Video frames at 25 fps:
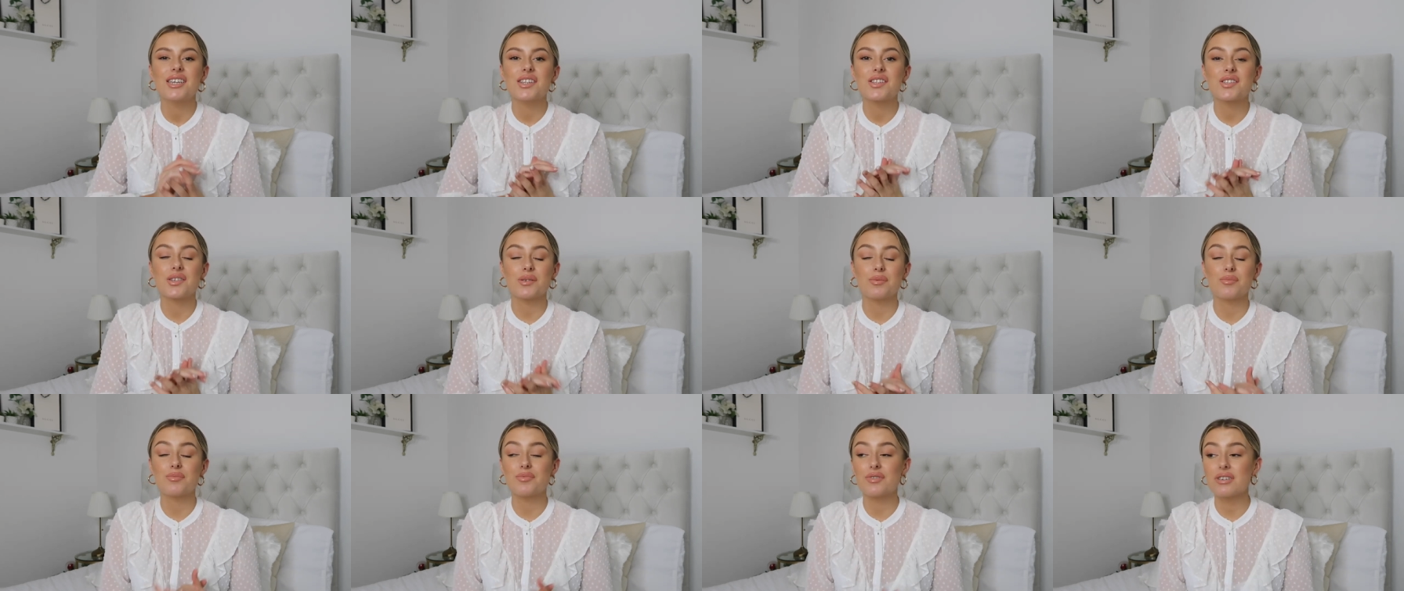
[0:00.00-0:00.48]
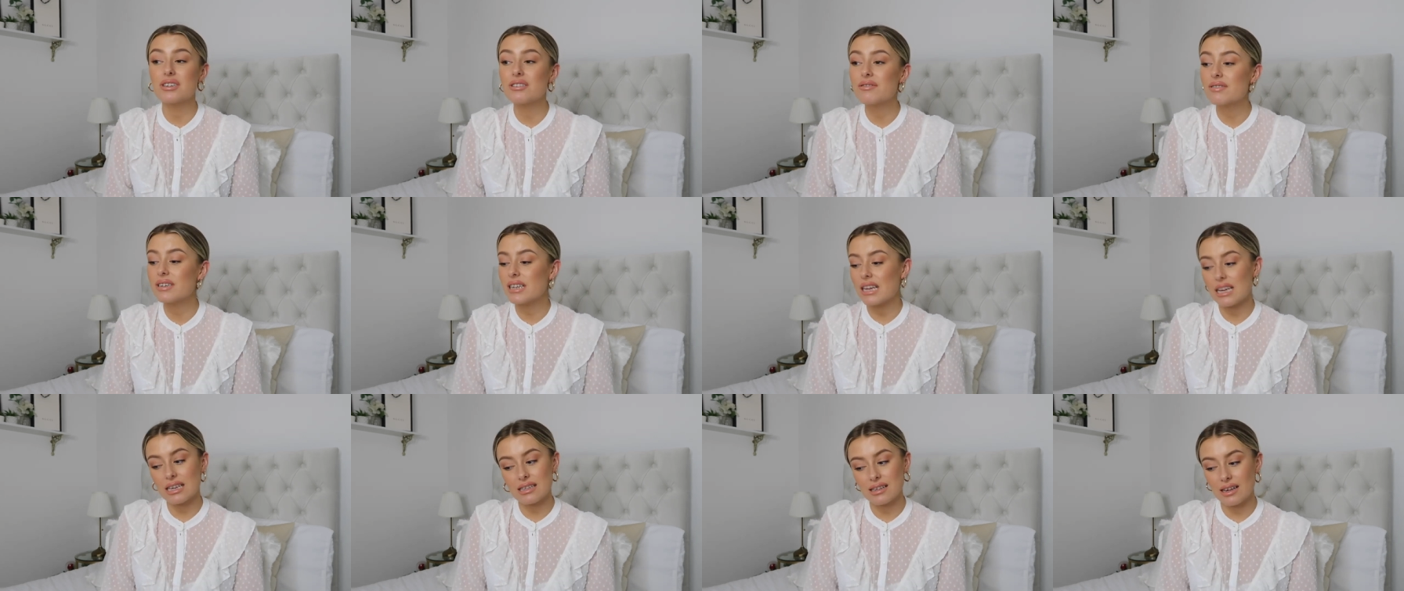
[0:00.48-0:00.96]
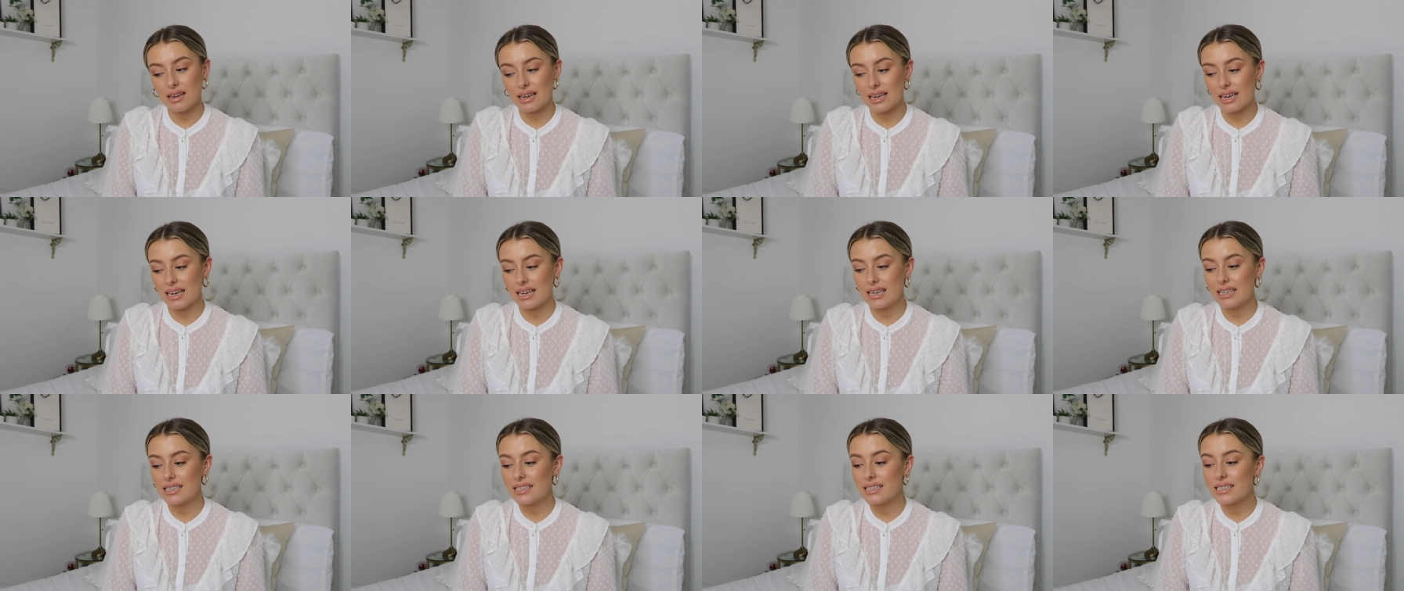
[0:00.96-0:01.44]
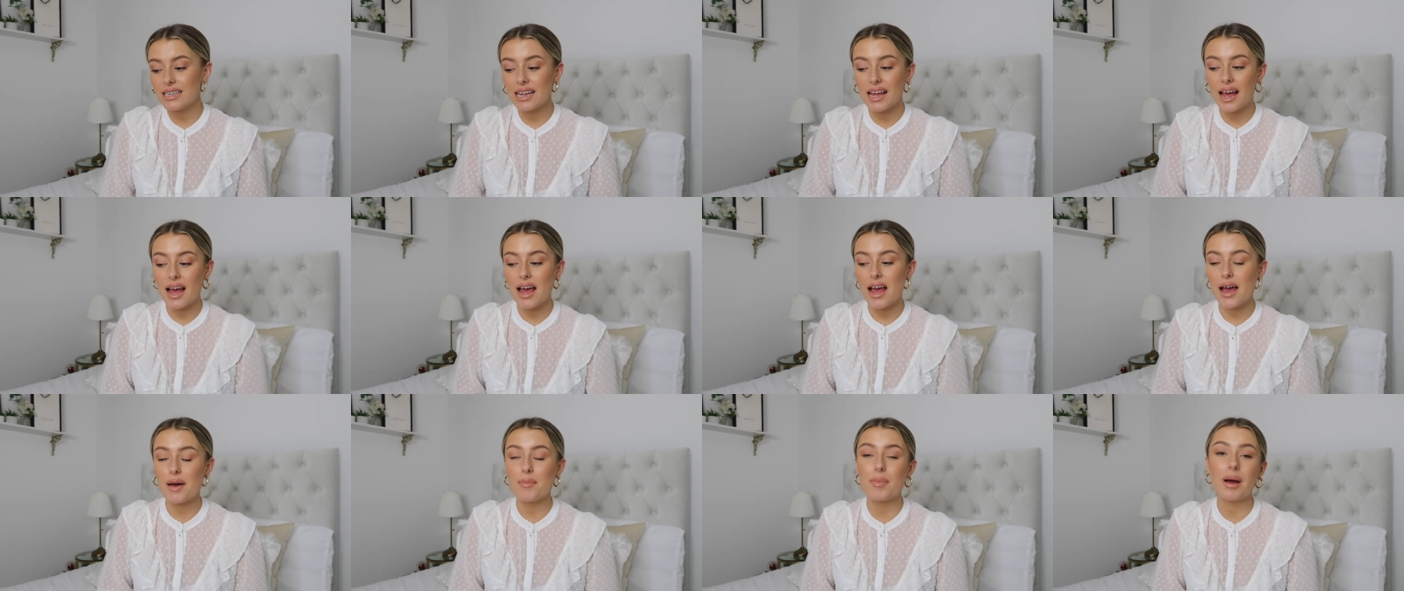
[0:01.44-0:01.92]
So I'm really really excited.
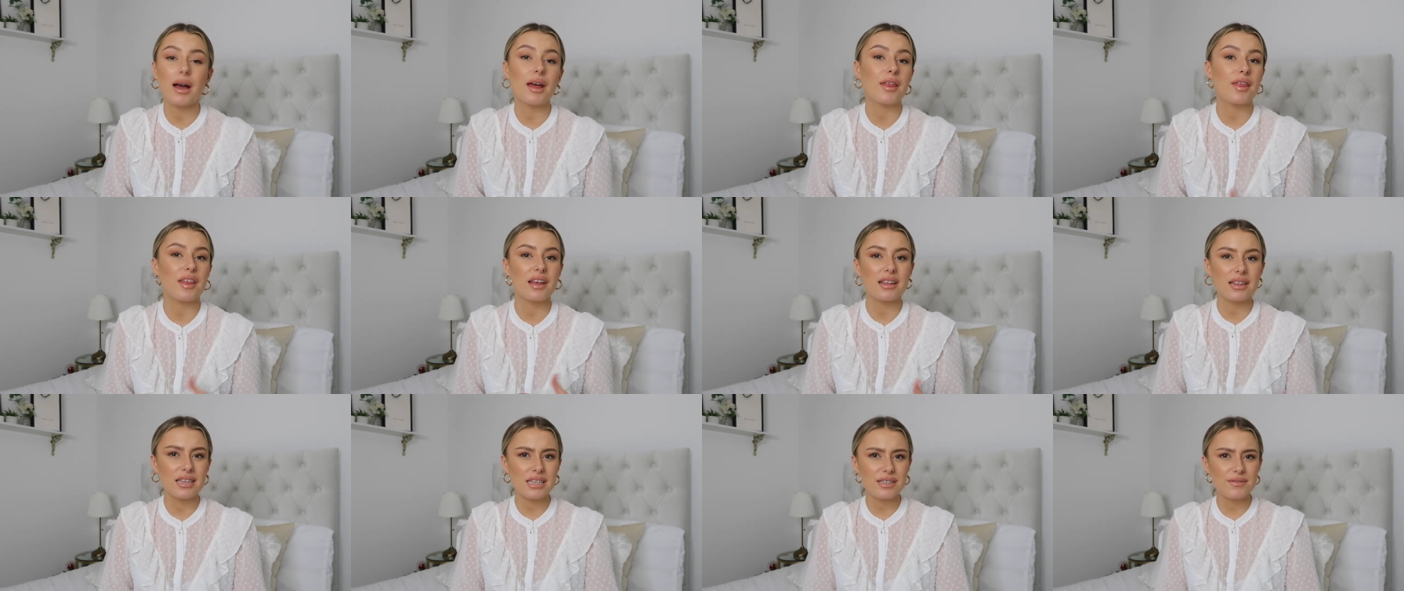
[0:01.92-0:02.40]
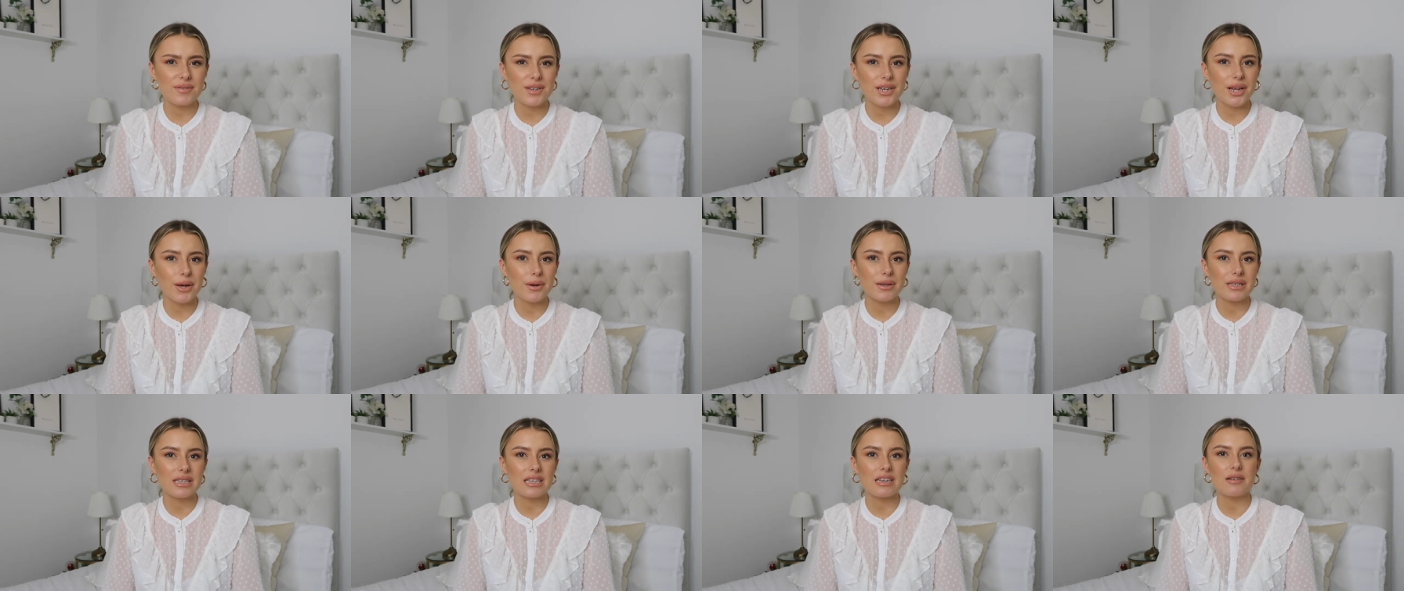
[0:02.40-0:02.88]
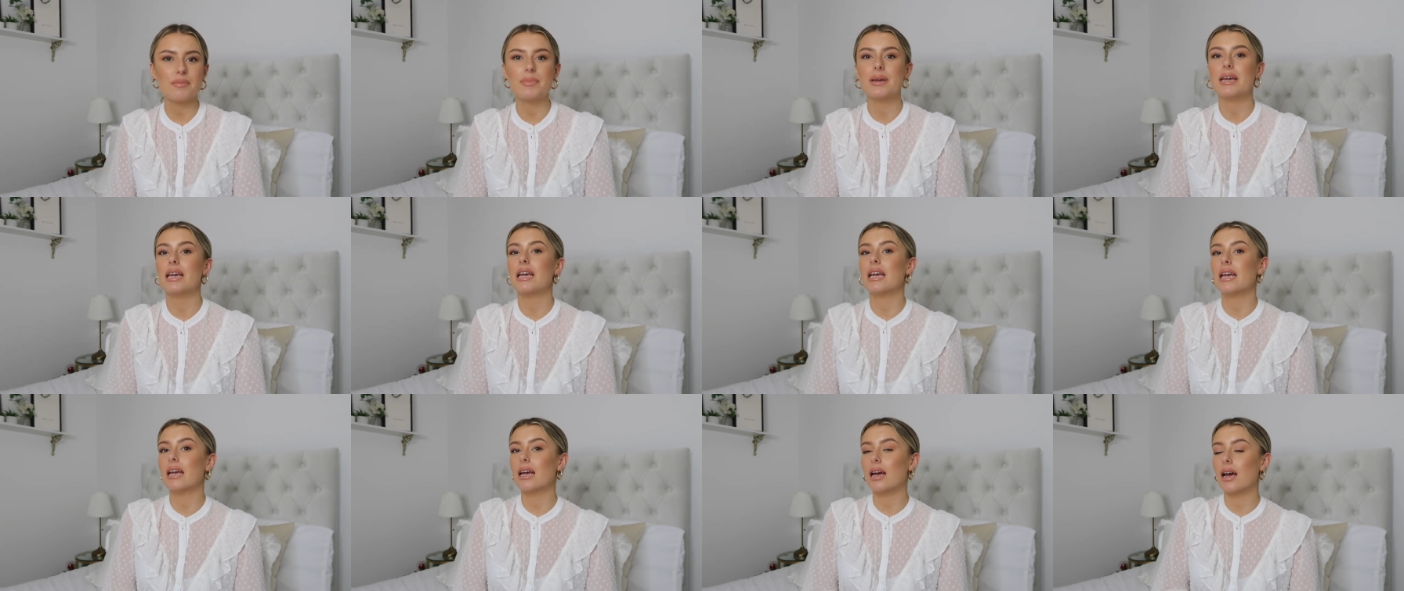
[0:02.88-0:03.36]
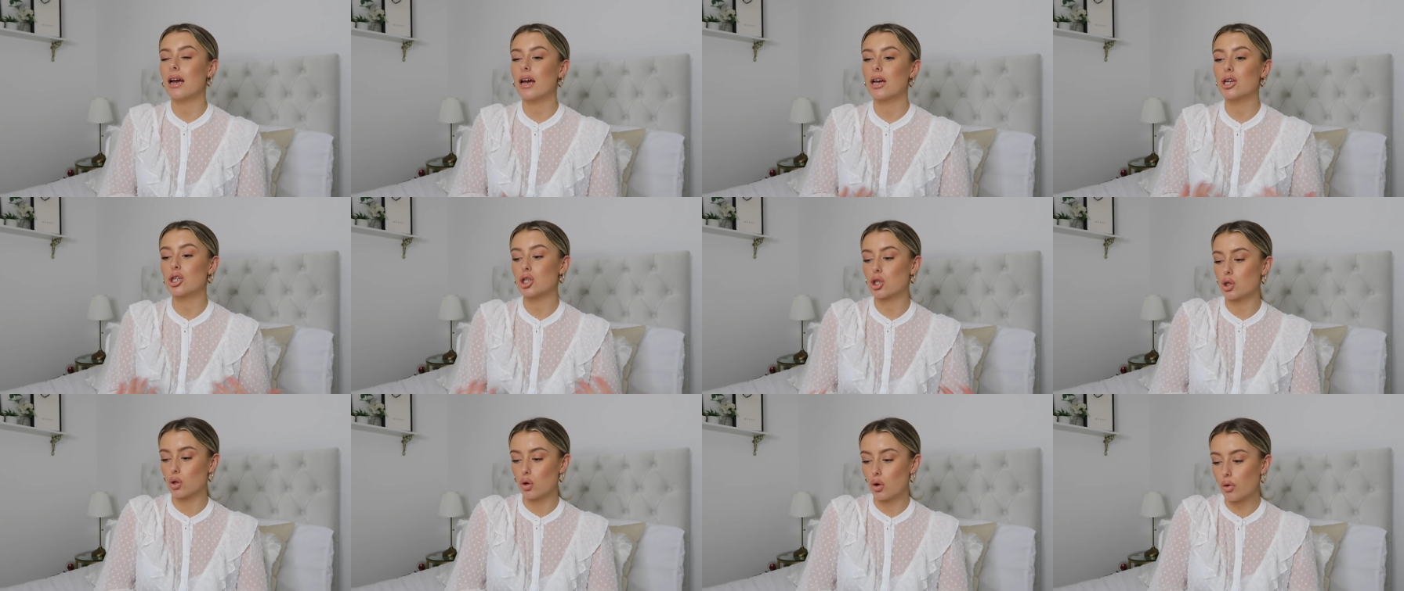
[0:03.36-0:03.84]
um I think this video is going to be a
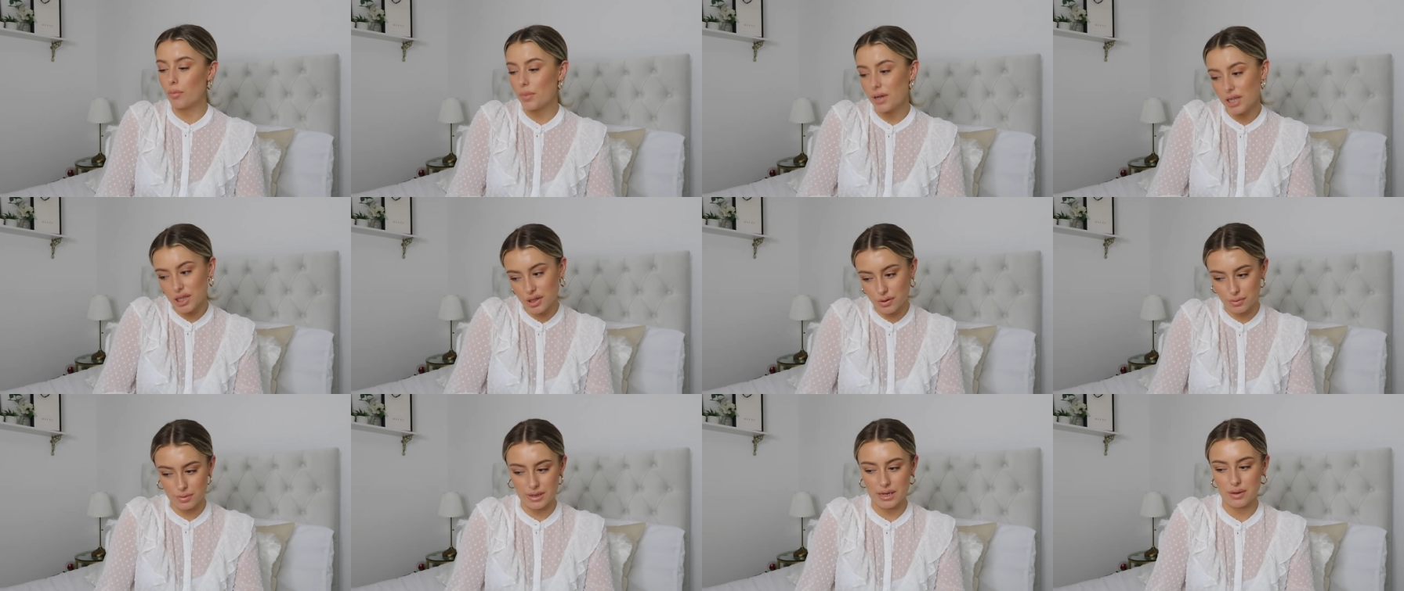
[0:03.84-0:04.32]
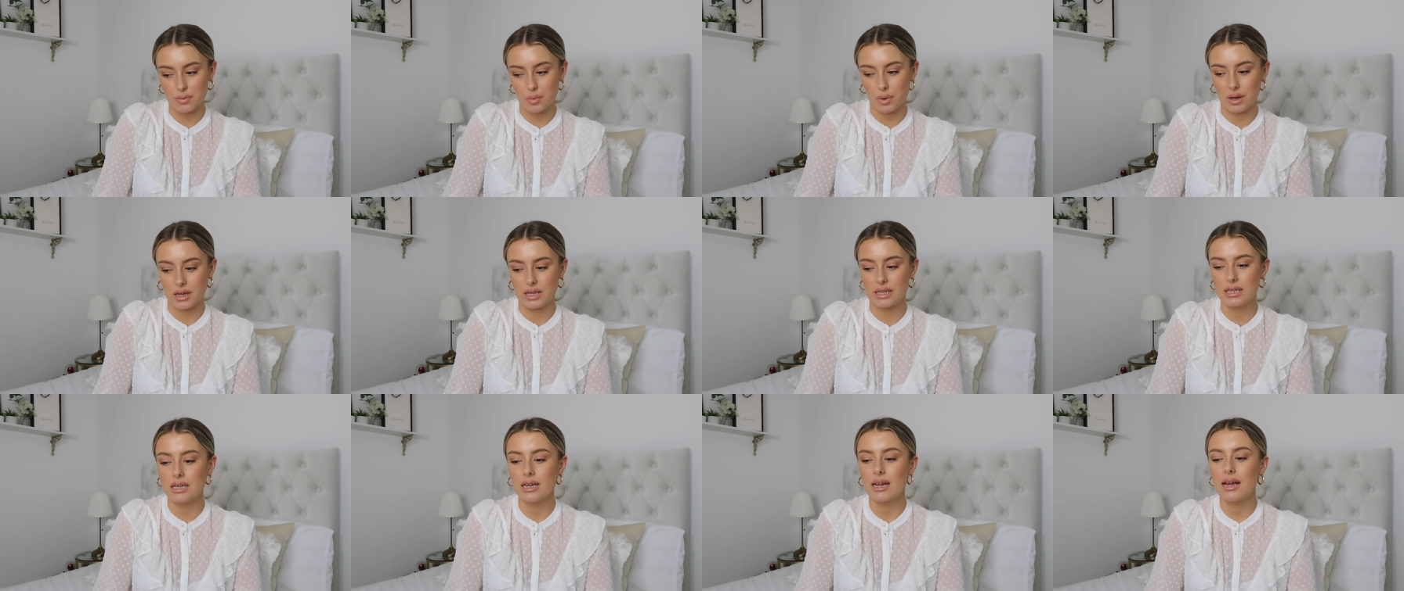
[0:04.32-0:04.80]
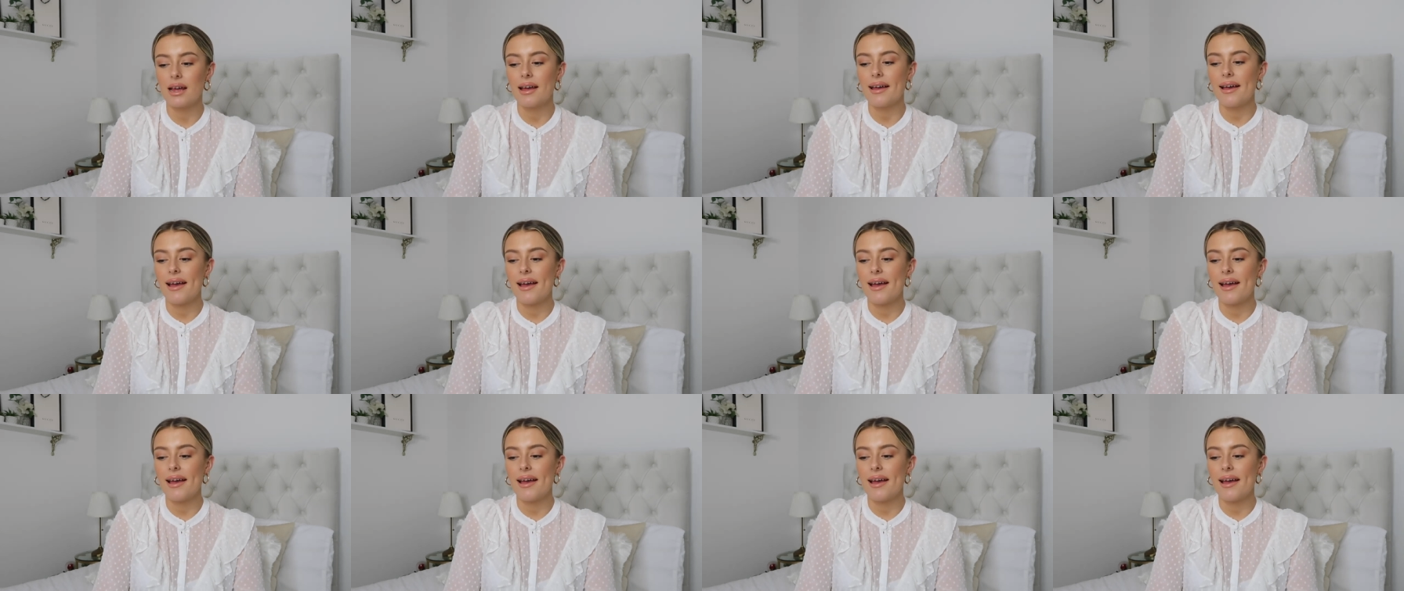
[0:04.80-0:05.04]
short but sweet one.